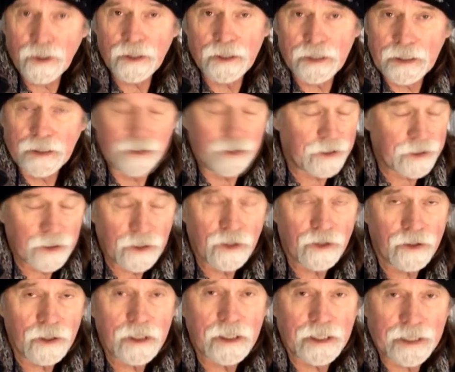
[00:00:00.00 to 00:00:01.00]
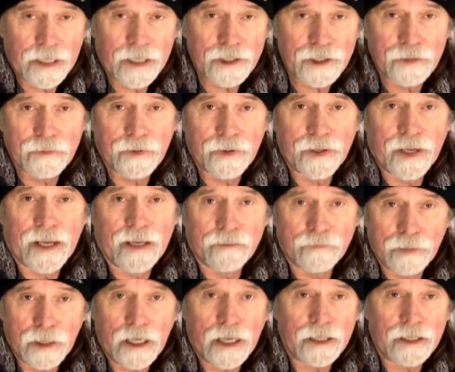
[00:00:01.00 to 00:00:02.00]
deal, you can get a good connection with
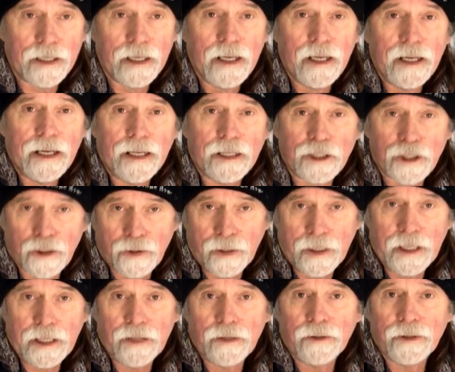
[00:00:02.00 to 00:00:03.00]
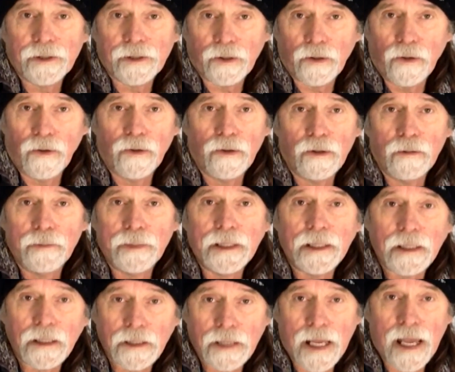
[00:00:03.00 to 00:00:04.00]
that, but it's critical that the hole be
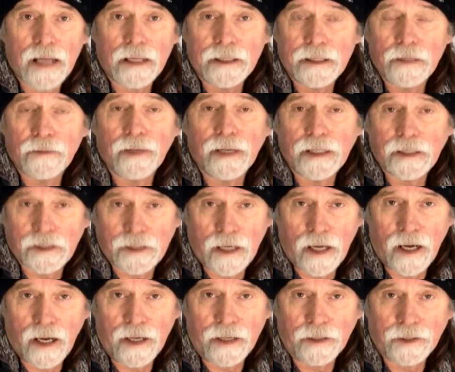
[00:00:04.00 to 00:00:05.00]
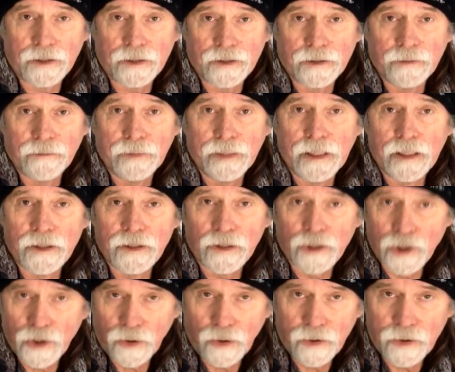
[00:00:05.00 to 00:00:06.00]
exactly the right size because the
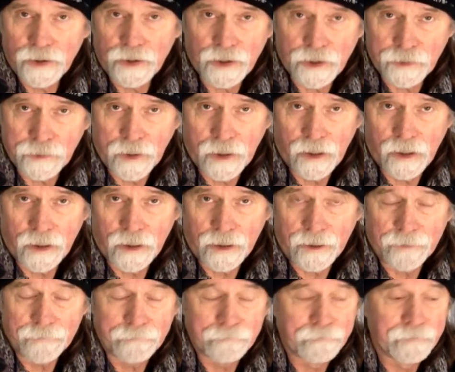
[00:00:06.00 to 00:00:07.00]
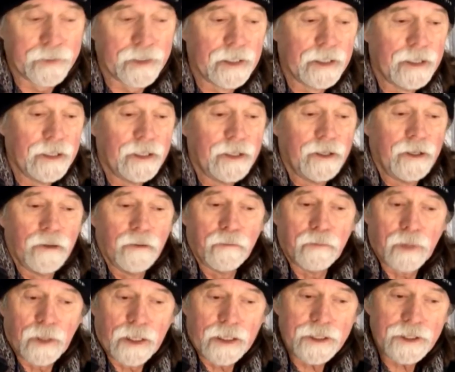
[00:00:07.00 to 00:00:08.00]
shoulders are smaller.
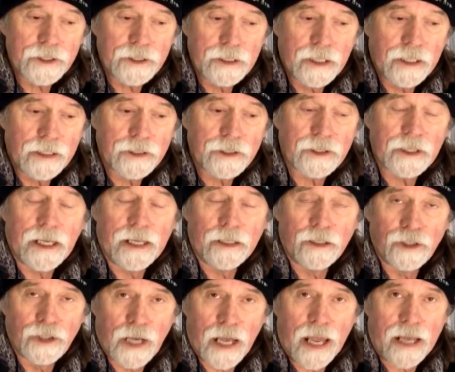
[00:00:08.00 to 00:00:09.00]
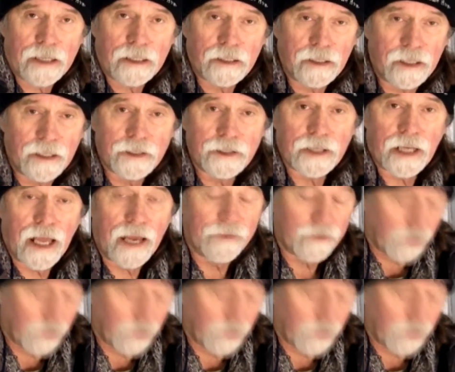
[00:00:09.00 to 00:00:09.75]
Plus nuts and jack nuts have a